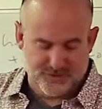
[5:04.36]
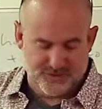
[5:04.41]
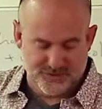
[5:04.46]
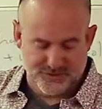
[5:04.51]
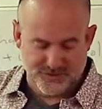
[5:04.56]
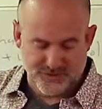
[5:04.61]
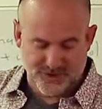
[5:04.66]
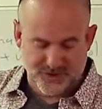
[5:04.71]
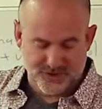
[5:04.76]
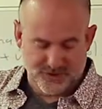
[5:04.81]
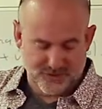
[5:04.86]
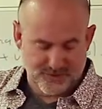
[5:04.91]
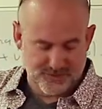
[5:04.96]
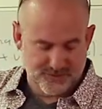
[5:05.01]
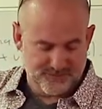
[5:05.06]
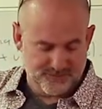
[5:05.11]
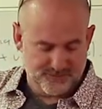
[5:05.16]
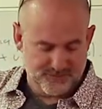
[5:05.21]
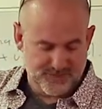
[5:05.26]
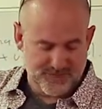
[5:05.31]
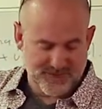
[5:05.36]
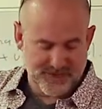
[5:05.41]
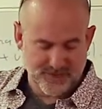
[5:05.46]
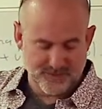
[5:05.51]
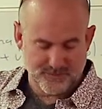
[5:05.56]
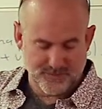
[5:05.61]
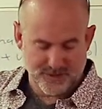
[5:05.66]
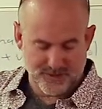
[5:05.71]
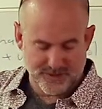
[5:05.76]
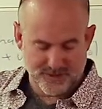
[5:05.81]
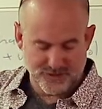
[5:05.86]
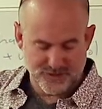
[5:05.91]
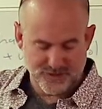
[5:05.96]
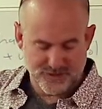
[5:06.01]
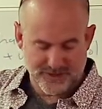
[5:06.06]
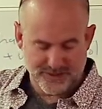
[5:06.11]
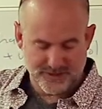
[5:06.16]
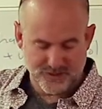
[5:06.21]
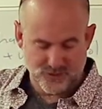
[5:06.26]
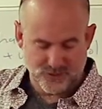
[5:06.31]
So now I'm going to
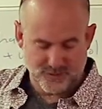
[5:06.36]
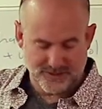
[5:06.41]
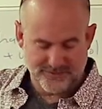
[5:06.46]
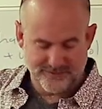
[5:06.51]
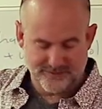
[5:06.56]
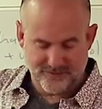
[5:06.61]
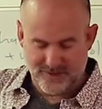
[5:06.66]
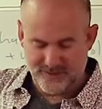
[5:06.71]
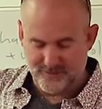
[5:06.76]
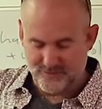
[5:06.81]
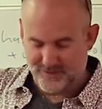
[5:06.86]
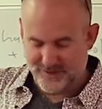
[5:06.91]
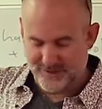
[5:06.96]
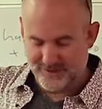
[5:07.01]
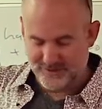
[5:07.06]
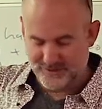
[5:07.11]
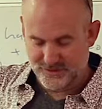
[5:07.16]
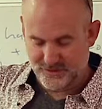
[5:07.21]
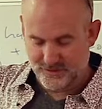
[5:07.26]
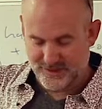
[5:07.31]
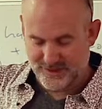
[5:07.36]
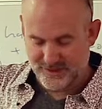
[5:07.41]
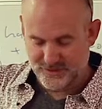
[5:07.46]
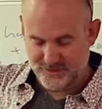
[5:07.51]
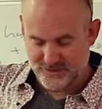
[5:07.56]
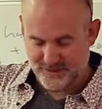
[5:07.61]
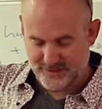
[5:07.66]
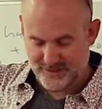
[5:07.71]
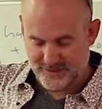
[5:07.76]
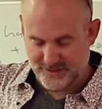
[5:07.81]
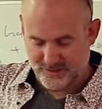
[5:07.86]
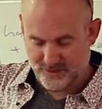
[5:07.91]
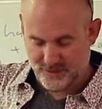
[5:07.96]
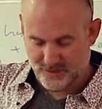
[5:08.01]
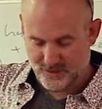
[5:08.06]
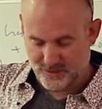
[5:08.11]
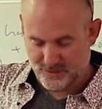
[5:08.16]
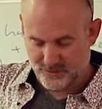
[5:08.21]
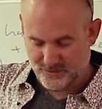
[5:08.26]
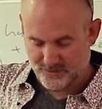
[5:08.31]
check your left-right brain integration and
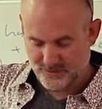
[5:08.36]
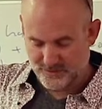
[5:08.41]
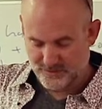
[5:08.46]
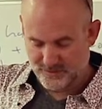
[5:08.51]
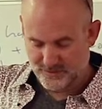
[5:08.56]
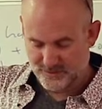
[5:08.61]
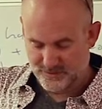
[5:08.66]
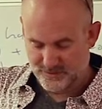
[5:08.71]
hold.